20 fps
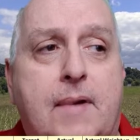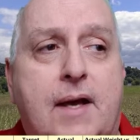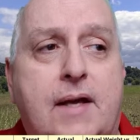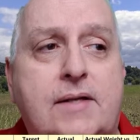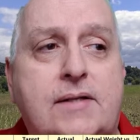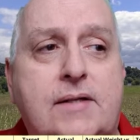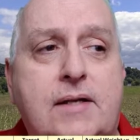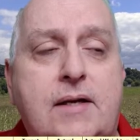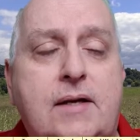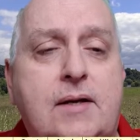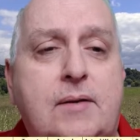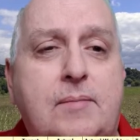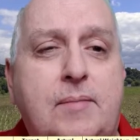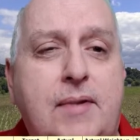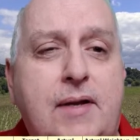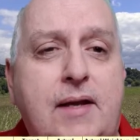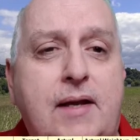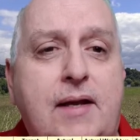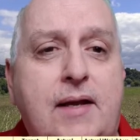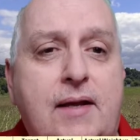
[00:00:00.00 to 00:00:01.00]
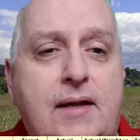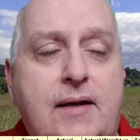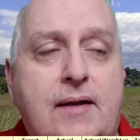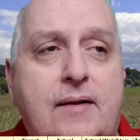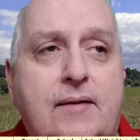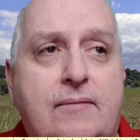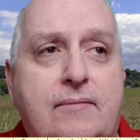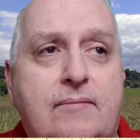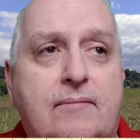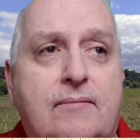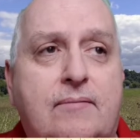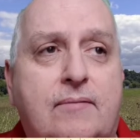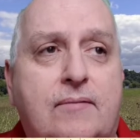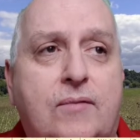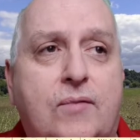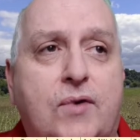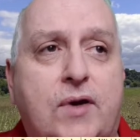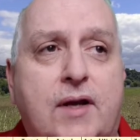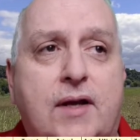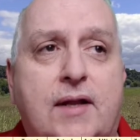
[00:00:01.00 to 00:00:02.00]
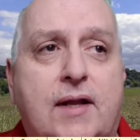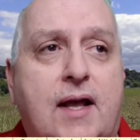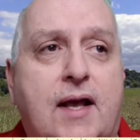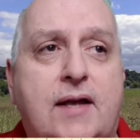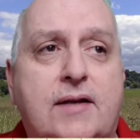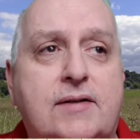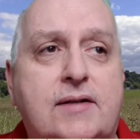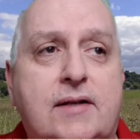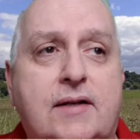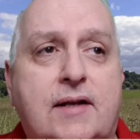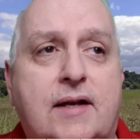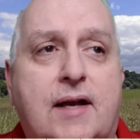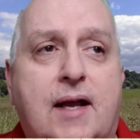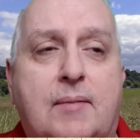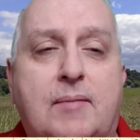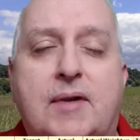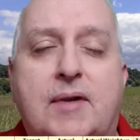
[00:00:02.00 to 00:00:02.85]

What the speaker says: seem to be realizing that I'm